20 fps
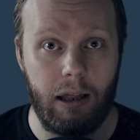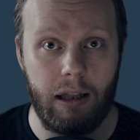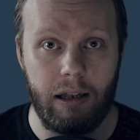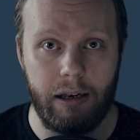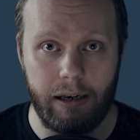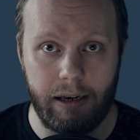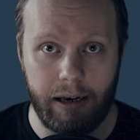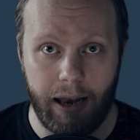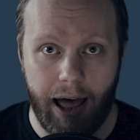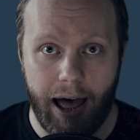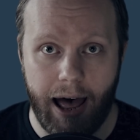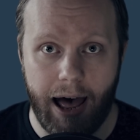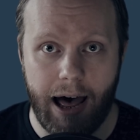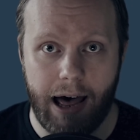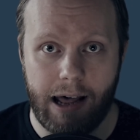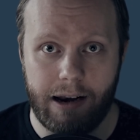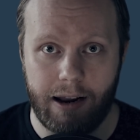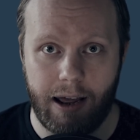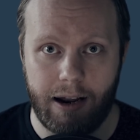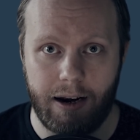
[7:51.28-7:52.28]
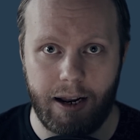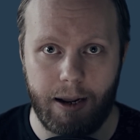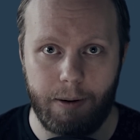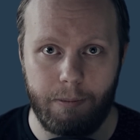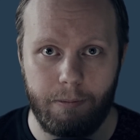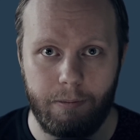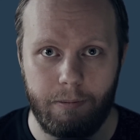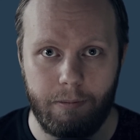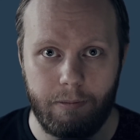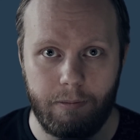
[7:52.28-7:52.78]
Lärare.
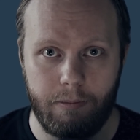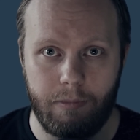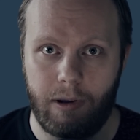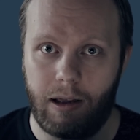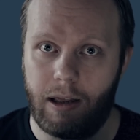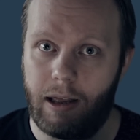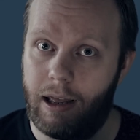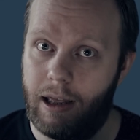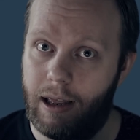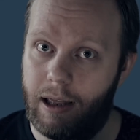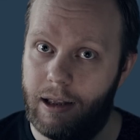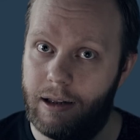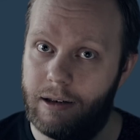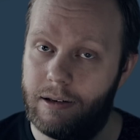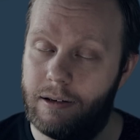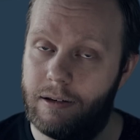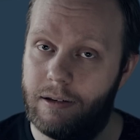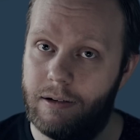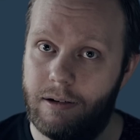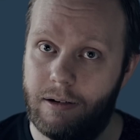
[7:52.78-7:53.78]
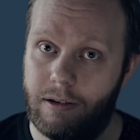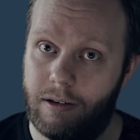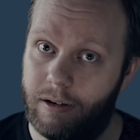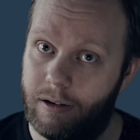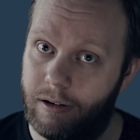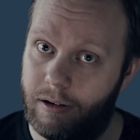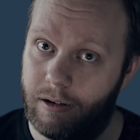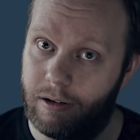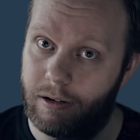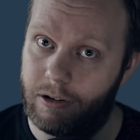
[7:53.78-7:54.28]
And
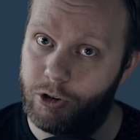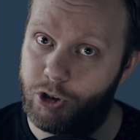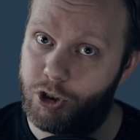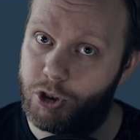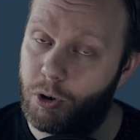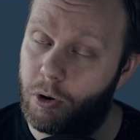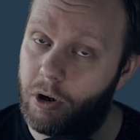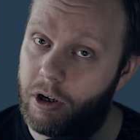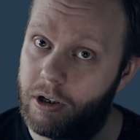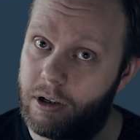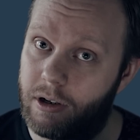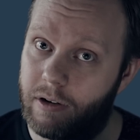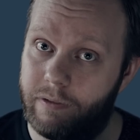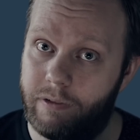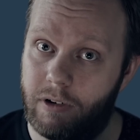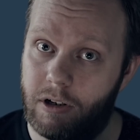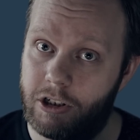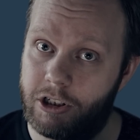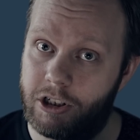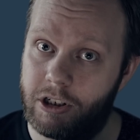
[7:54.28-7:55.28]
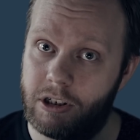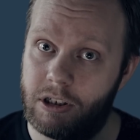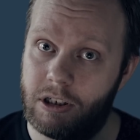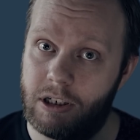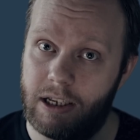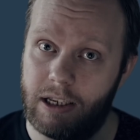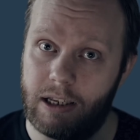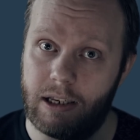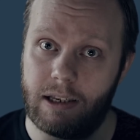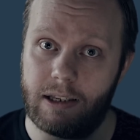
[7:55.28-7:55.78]
the short version
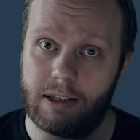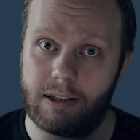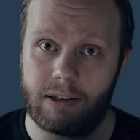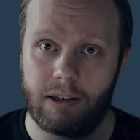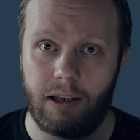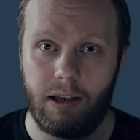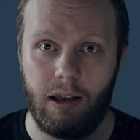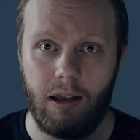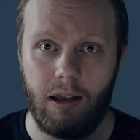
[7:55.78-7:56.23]
is